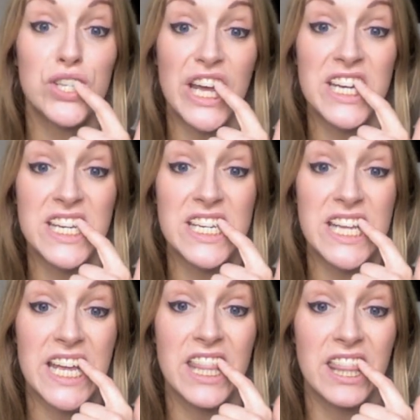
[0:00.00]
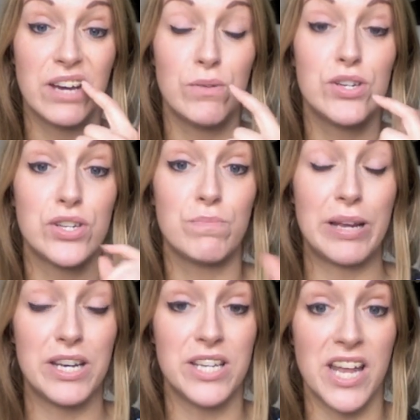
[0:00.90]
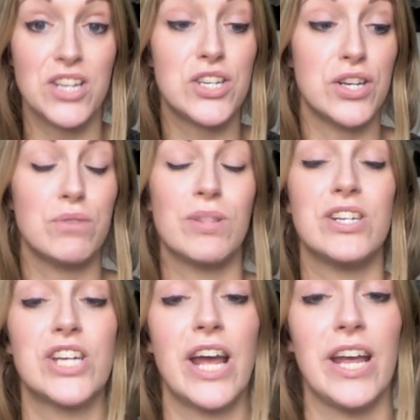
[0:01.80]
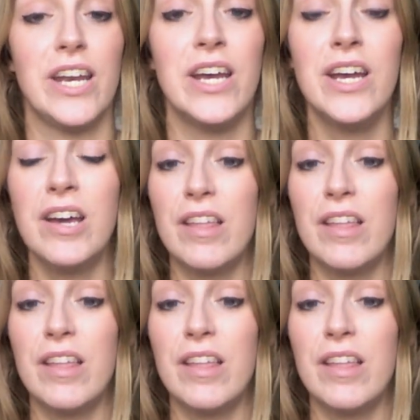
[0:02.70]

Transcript: tender teeth that would just been tensioned with a chain,